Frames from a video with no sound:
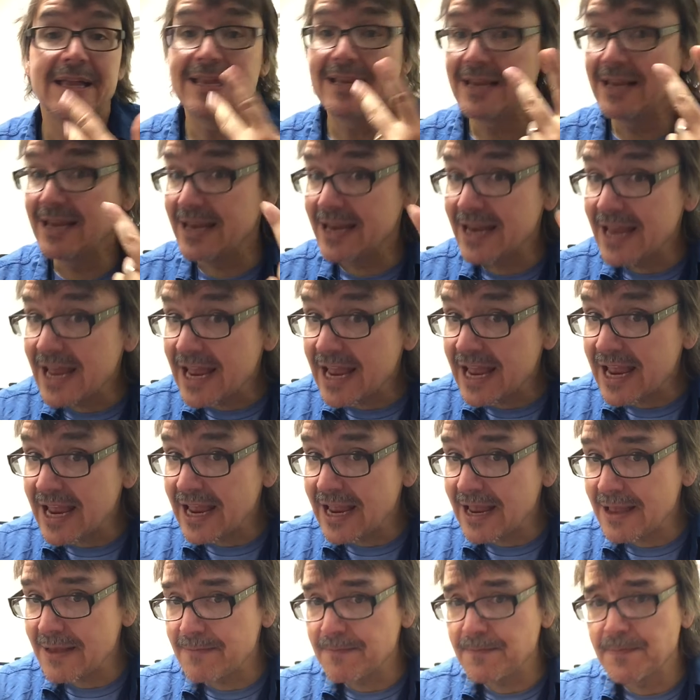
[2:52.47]

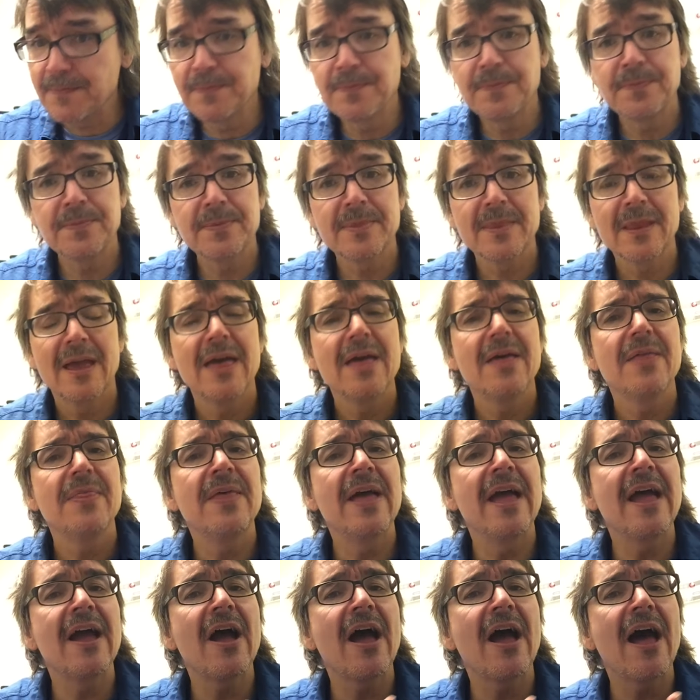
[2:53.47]
Name.
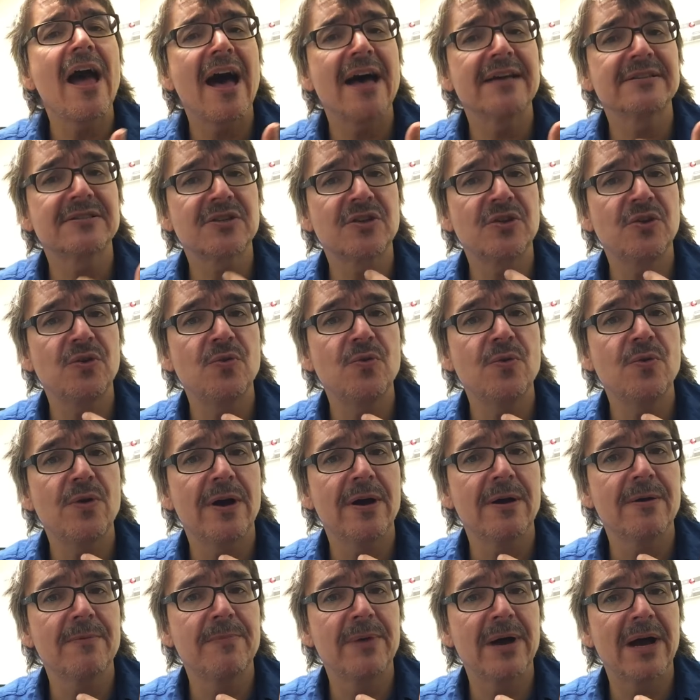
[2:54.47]
They ask you
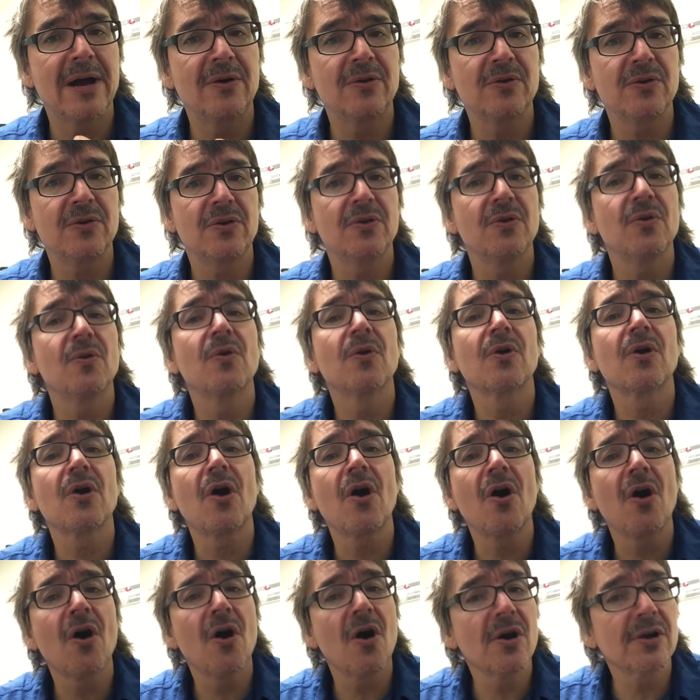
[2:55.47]
about your
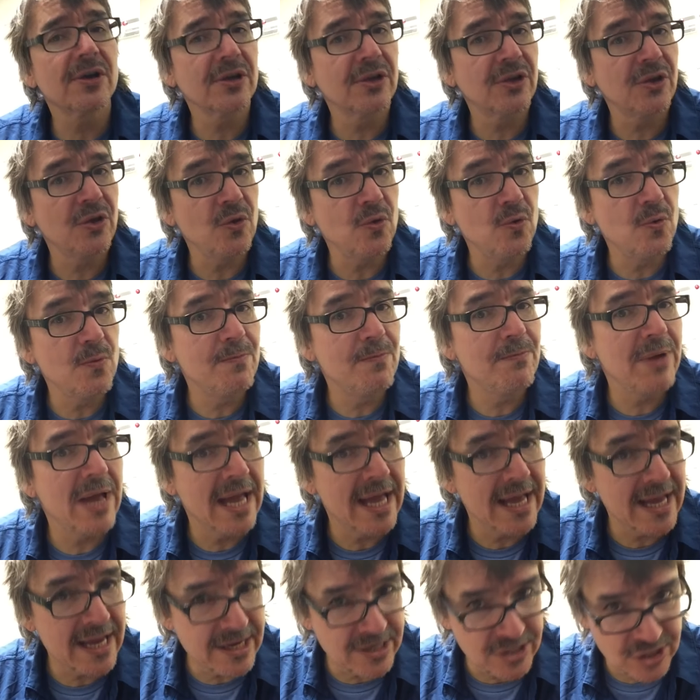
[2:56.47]

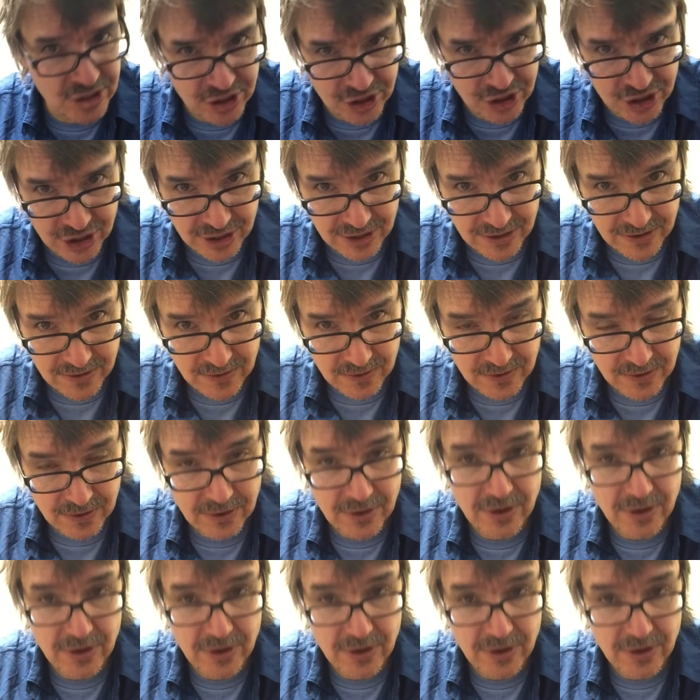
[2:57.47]
occupation.